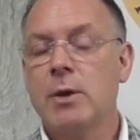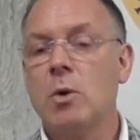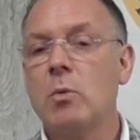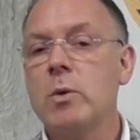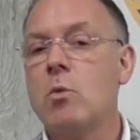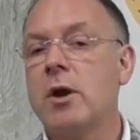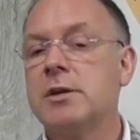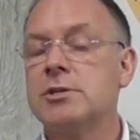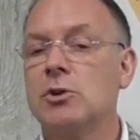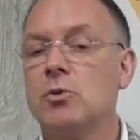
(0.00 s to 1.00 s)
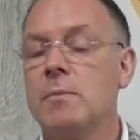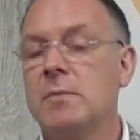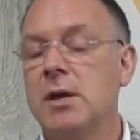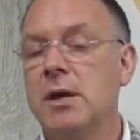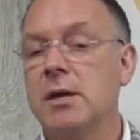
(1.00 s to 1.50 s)
And what we want to do
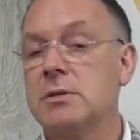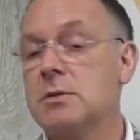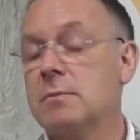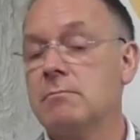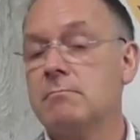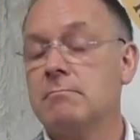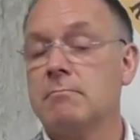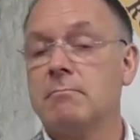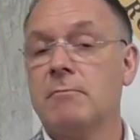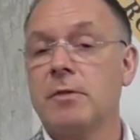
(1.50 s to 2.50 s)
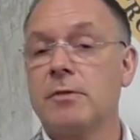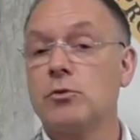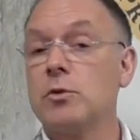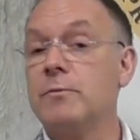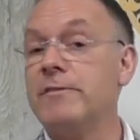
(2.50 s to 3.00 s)
is,
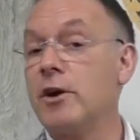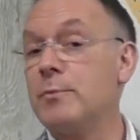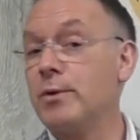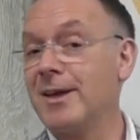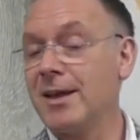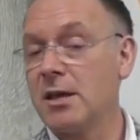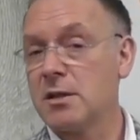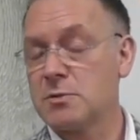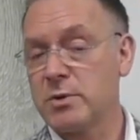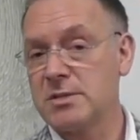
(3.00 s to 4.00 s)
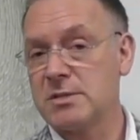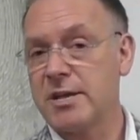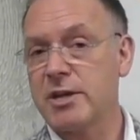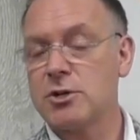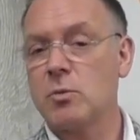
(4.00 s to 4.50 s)
through the very beginning of this
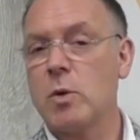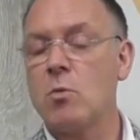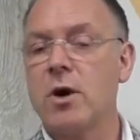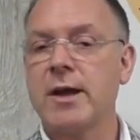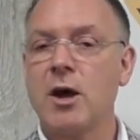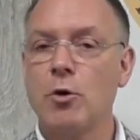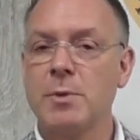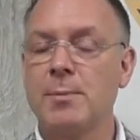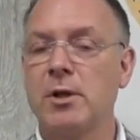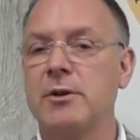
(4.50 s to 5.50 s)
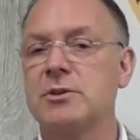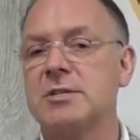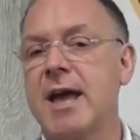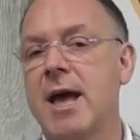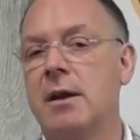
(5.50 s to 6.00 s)
presentation, we want to help people
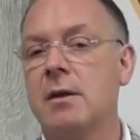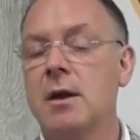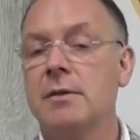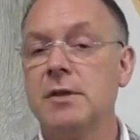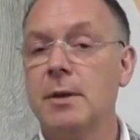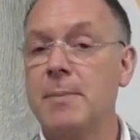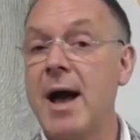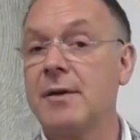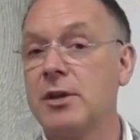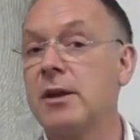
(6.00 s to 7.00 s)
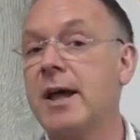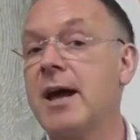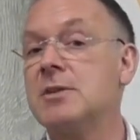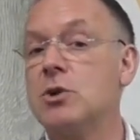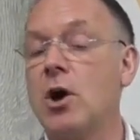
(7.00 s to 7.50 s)
understand the impact that it
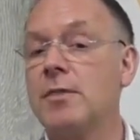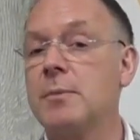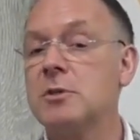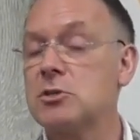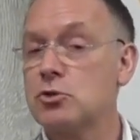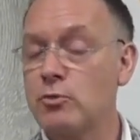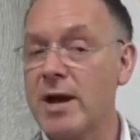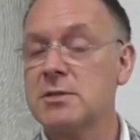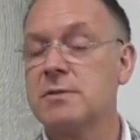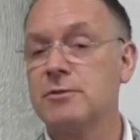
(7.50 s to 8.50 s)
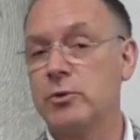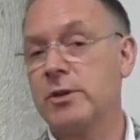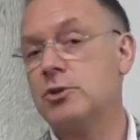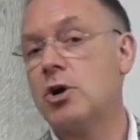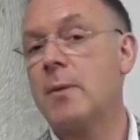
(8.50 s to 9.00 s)
has on them, the stress of
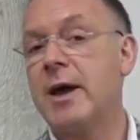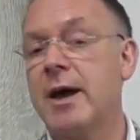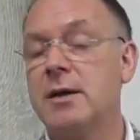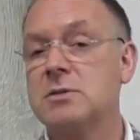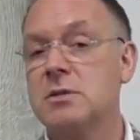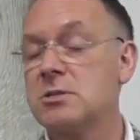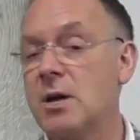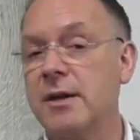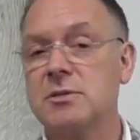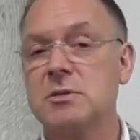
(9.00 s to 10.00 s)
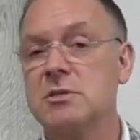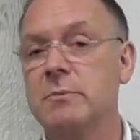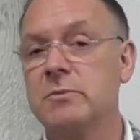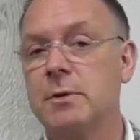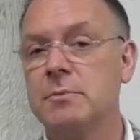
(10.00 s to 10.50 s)
doing the job has, the signs and
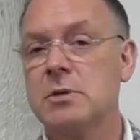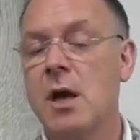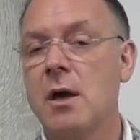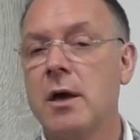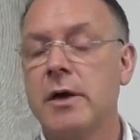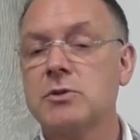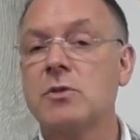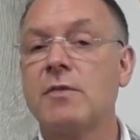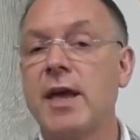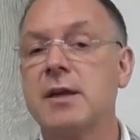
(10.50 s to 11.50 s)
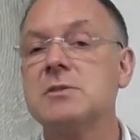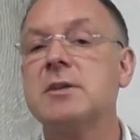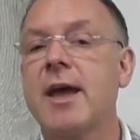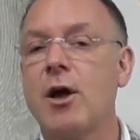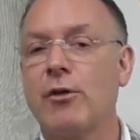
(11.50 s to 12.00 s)
symptoms, so that they can
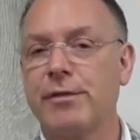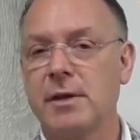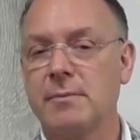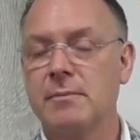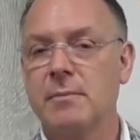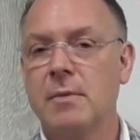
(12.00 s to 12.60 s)
stay healthy.